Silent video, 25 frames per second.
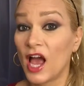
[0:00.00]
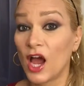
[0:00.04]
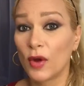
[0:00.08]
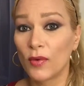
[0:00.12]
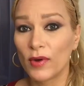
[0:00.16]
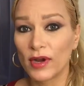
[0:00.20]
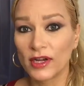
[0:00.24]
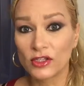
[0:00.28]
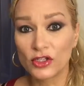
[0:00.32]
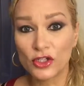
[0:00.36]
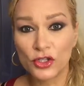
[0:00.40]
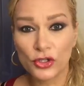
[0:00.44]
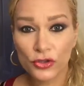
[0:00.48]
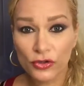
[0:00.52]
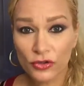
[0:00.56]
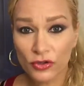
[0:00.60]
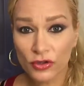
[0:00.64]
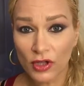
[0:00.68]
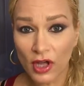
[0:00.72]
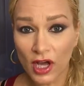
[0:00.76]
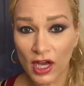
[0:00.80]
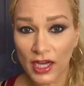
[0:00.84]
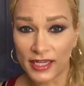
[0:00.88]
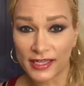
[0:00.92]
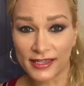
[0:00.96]
Around 2
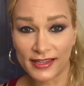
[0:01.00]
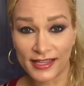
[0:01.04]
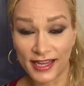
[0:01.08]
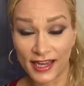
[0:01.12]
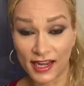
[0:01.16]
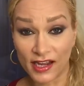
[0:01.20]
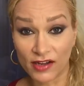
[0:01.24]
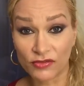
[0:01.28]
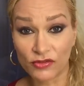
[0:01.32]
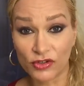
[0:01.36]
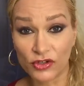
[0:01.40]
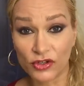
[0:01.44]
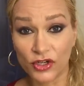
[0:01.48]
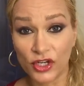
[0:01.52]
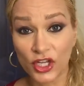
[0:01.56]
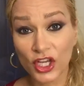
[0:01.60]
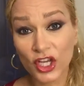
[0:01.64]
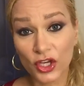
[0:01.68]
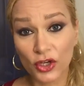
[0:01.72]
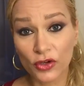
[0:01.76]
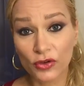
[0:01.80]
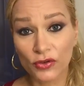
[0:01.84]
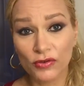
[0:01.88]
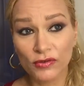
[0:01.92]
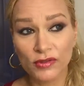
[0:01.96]
o'clock in the
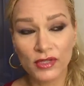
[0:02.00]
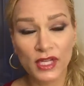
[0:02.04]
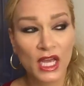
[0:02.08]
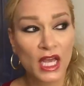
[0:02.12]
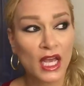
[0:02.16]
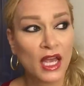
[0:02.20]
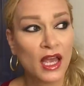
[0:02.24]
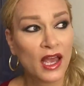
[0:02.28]
afternoon,